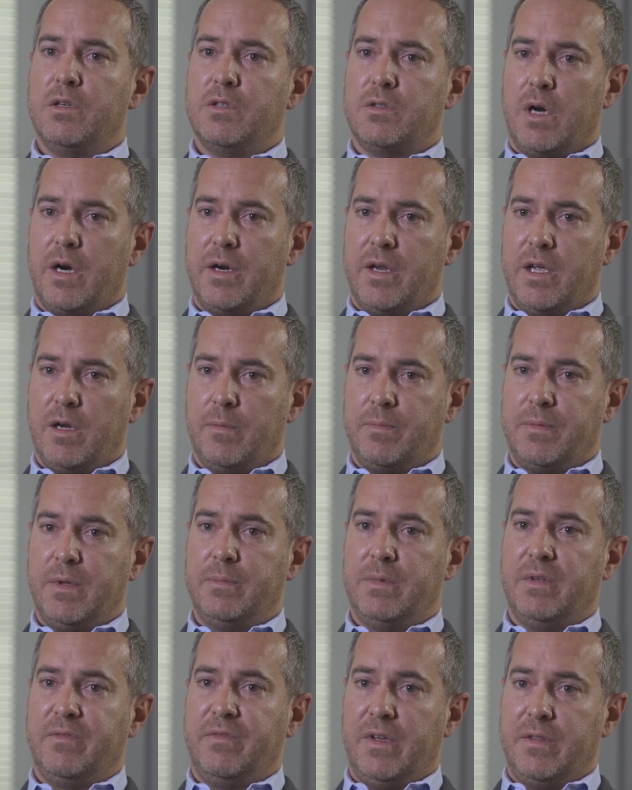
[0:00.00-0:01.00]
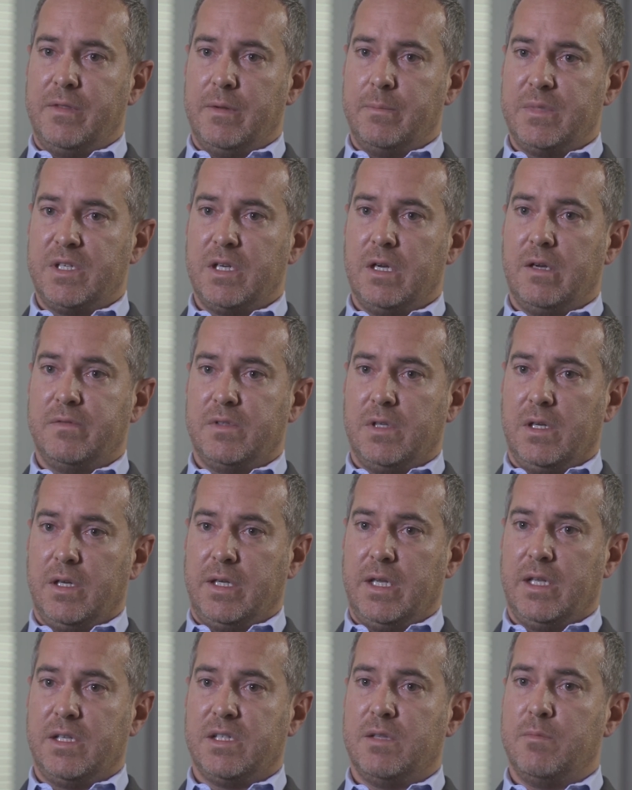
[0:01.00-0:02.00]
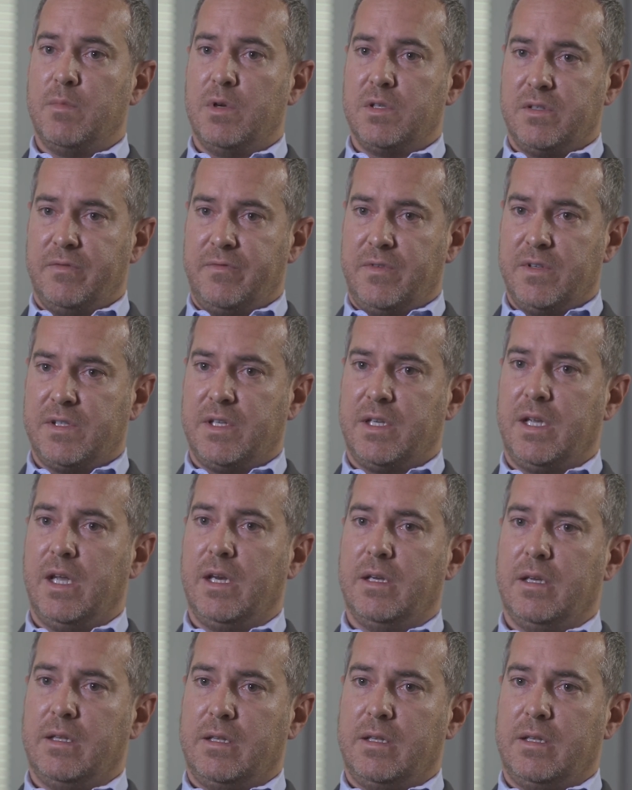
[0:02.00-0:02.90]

trying to help them defend themselves against the most sophisticated